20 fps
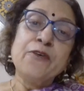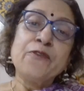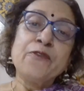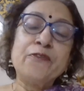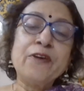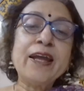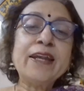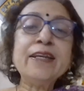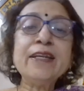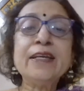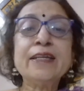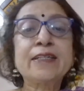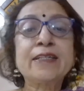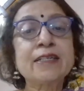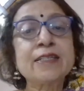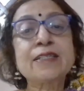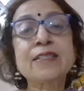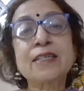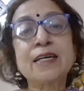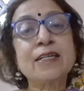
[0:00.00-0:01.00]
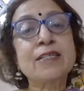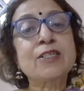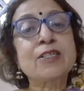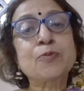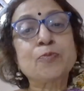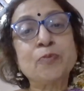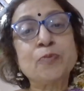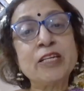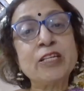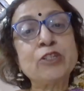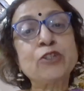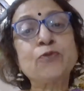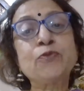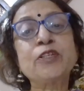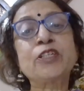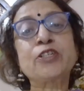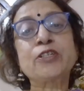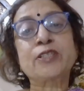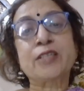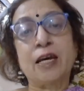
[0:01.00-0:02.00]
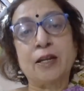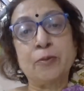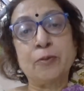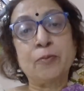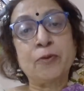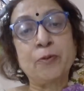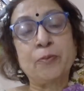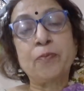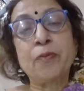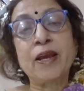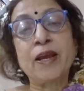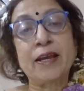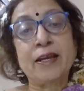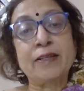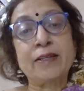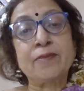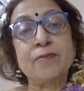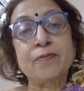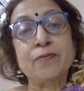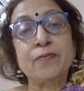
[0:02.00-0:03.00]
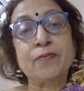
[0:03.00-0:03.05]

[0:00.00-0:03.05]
when it is a speech which is unprepared.